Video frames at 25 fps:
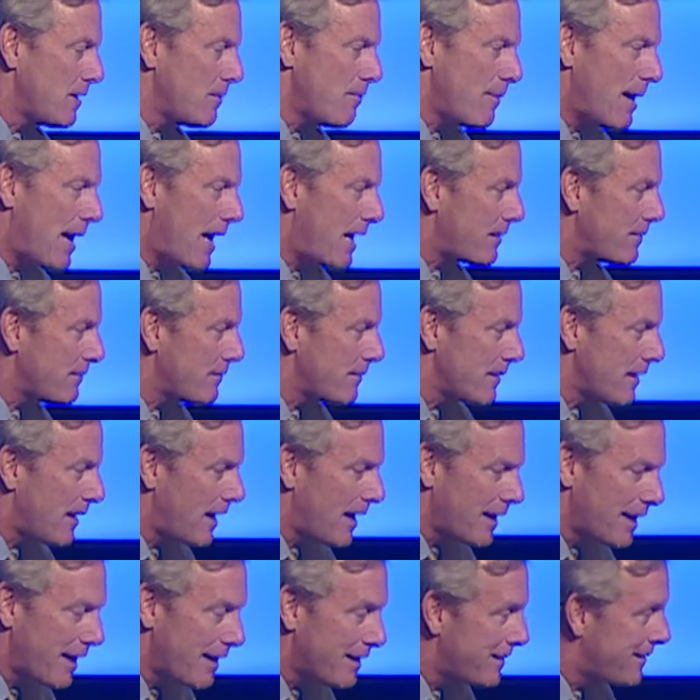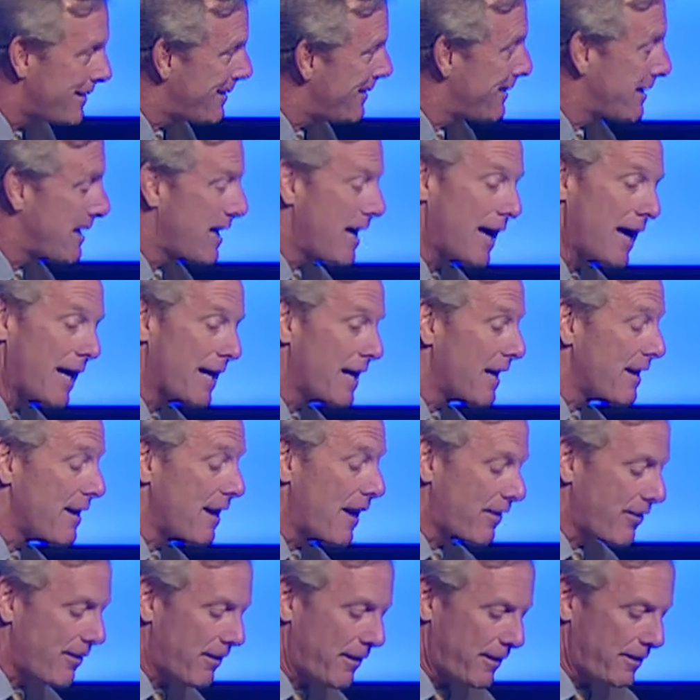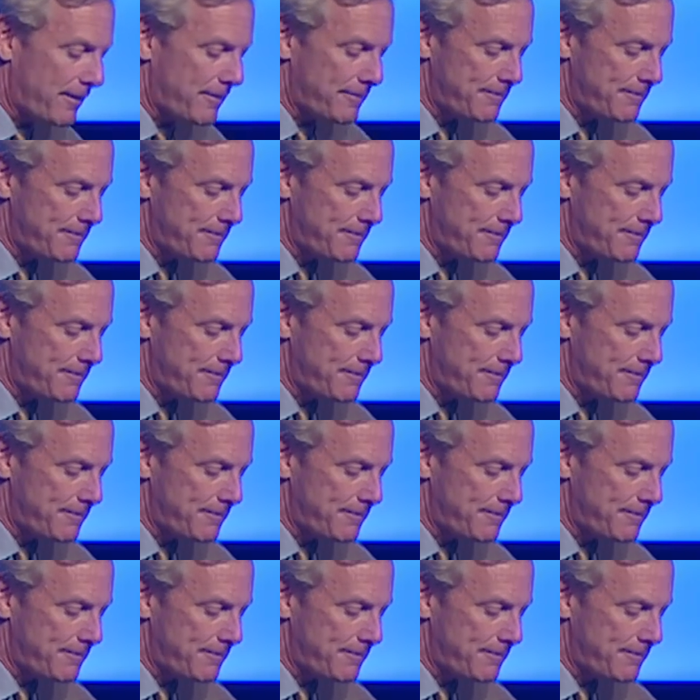Matt, I got nothing.